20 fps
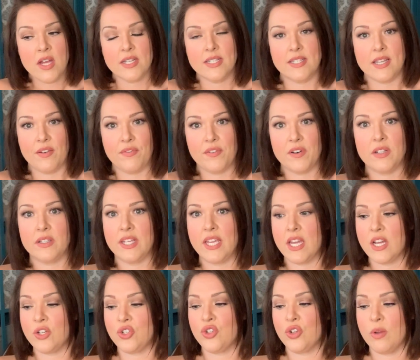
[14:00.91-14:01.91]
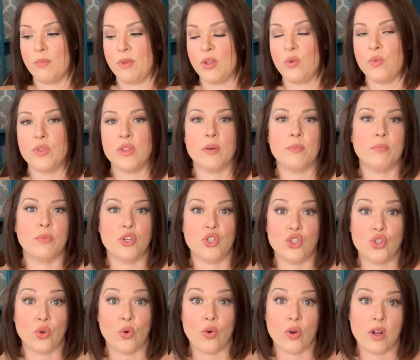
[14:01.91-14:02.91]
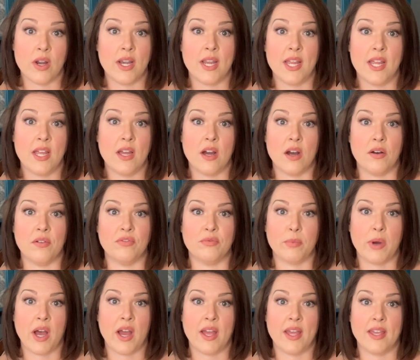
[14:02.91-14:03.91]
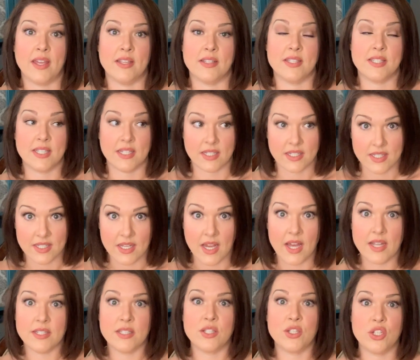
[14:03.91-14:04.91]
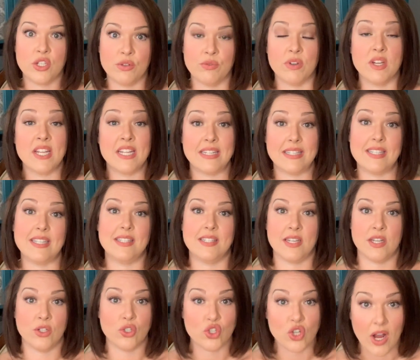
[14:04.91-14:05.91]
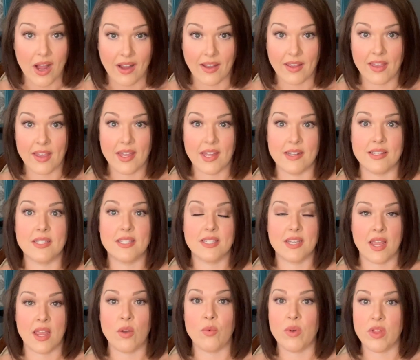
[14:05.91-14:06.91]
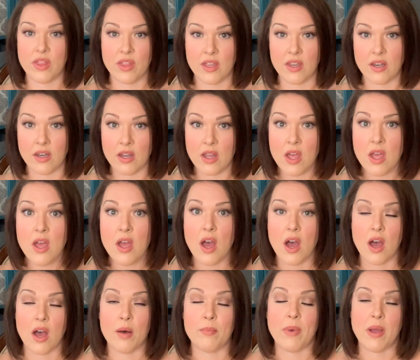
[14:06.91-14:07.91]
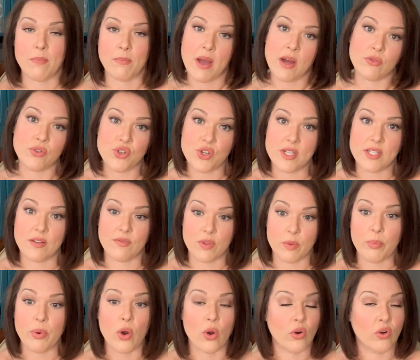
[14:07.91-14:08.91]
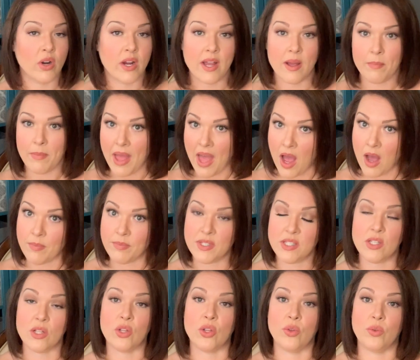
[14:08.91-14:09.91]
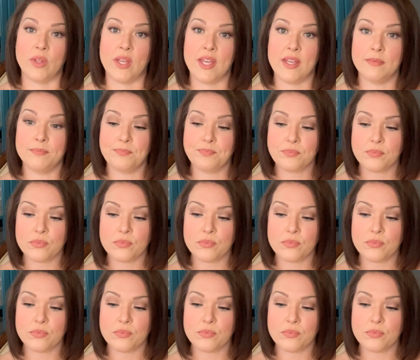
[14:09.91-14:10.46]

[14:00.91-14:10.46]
definitely attribute the majority of my success to consistent tracking and staying within my boundaries of the program. Absolutely.